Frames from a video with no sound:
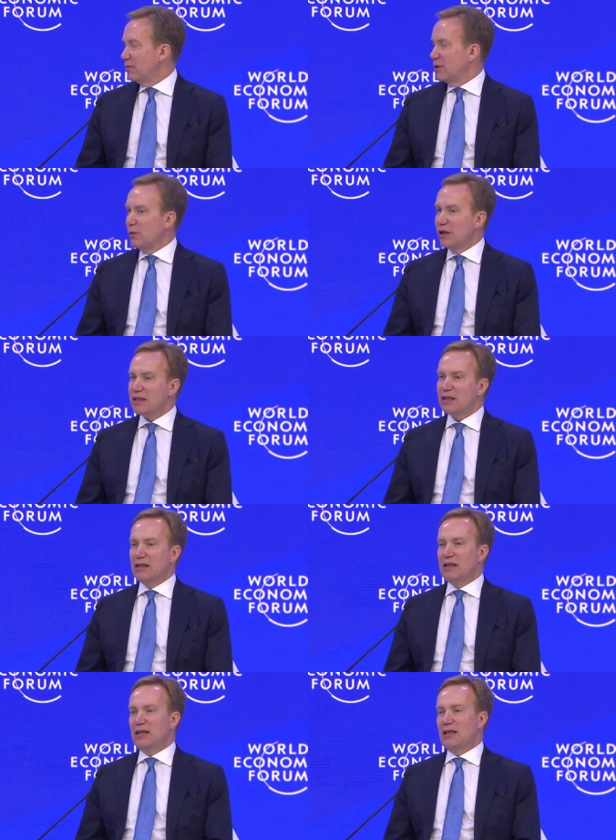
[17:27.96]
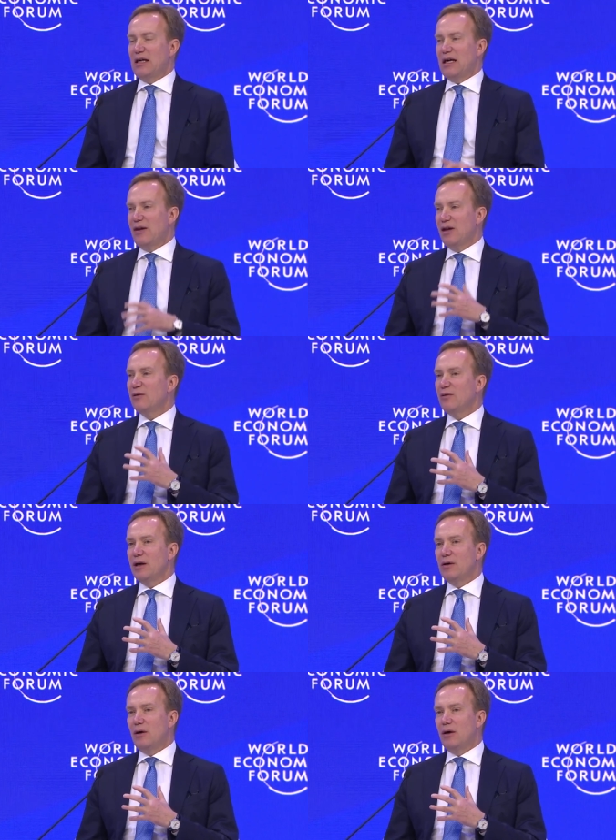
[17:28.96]
But what I think
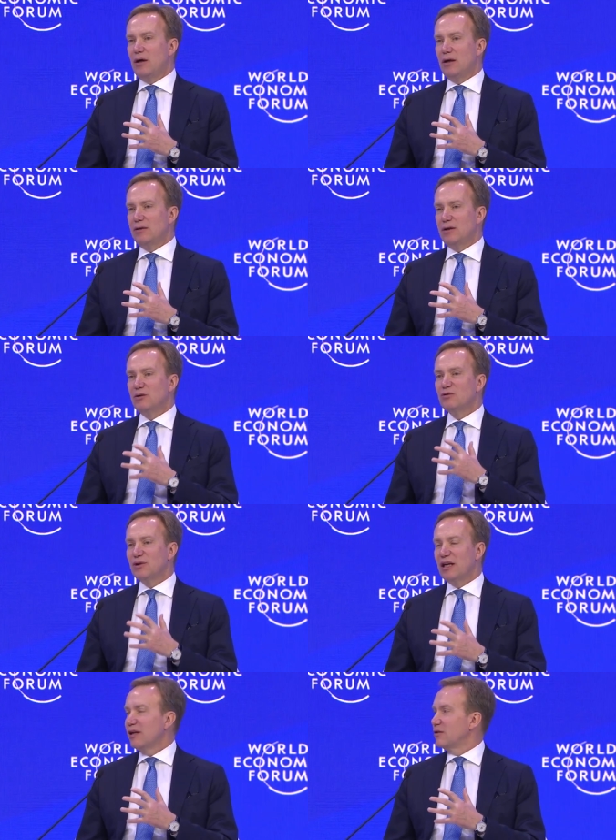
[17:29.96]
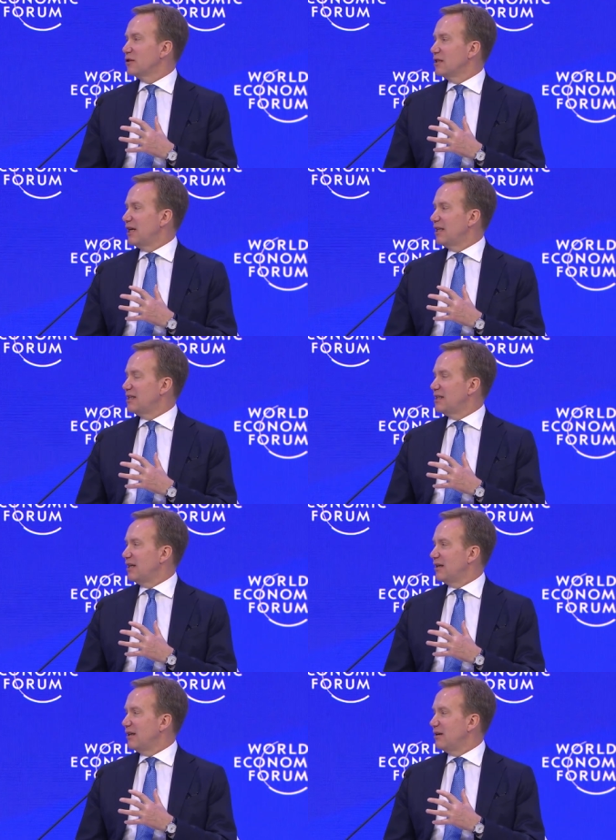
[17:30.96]
we all don't really understand is
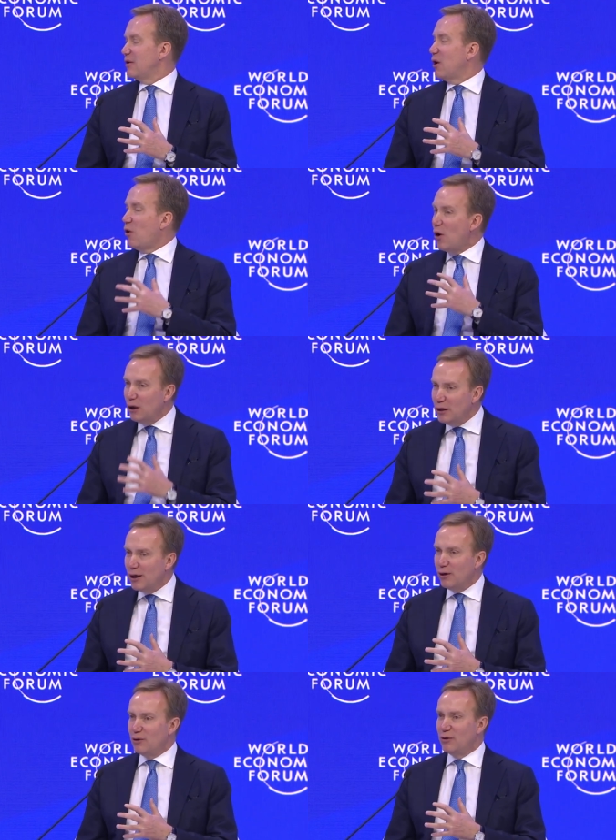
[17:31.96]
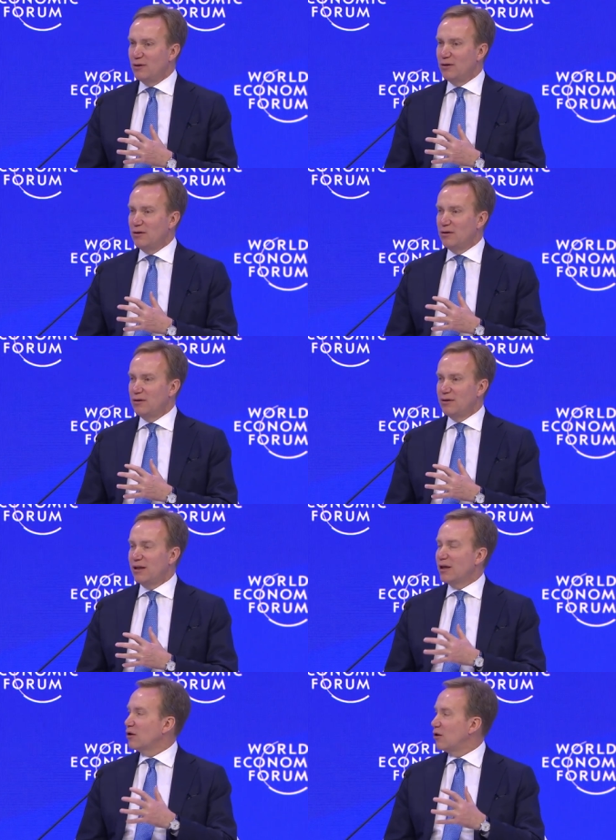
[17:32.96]
that we all know
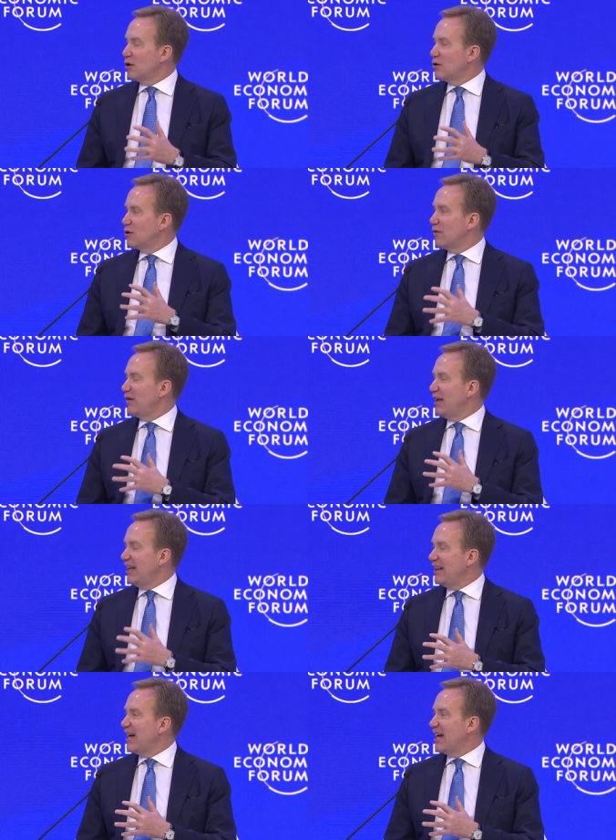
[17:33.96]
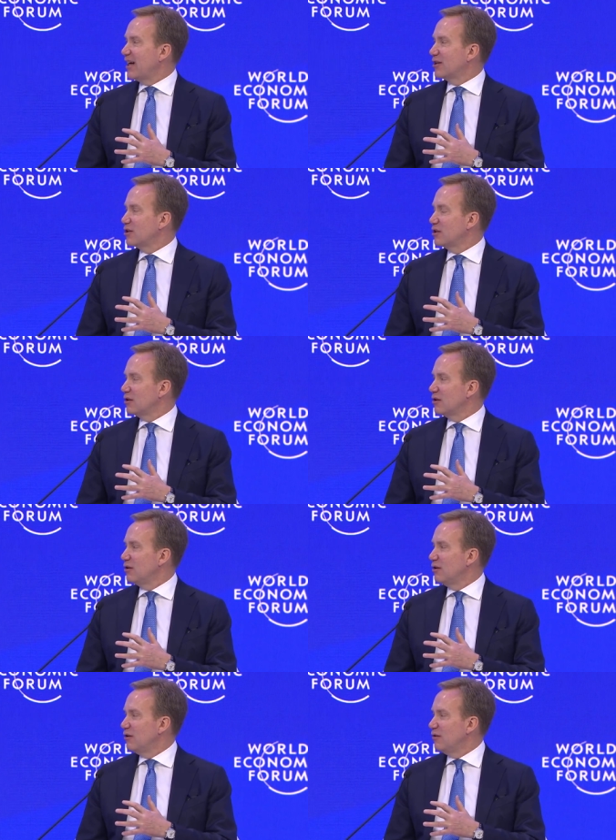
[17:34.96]
that the cost of inaction
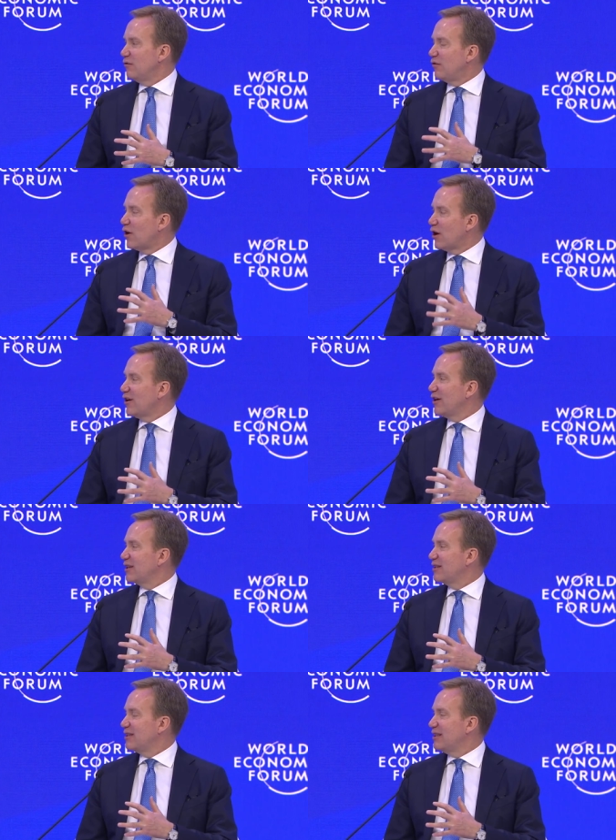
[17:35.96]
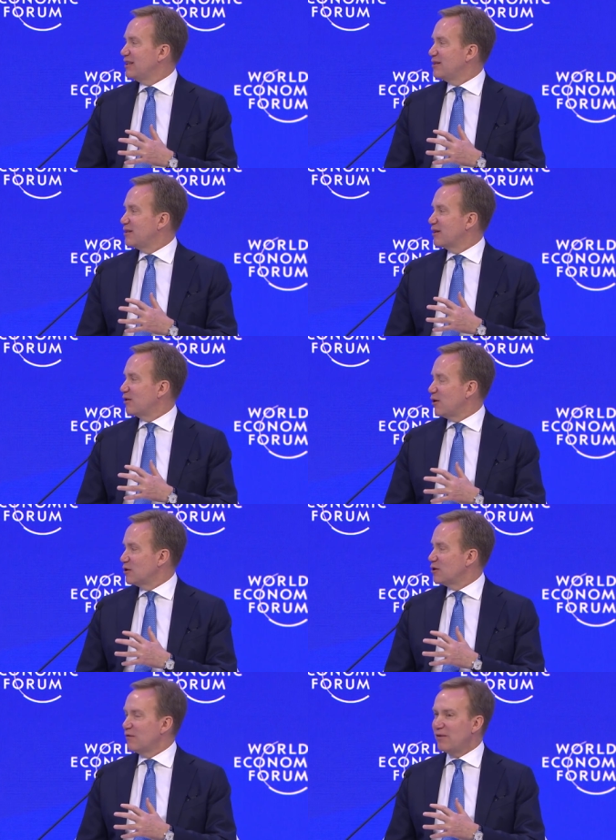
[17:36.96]
far exceeds the
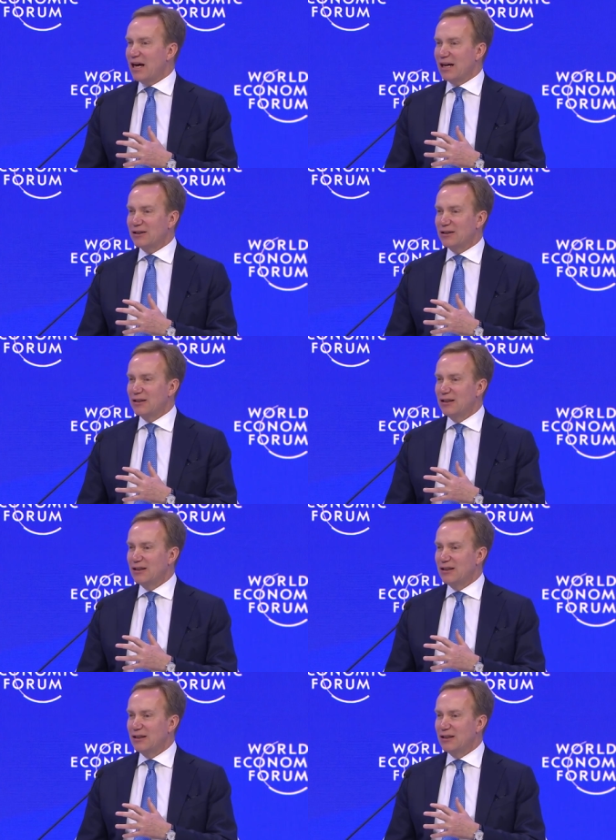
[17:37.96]
cost of action.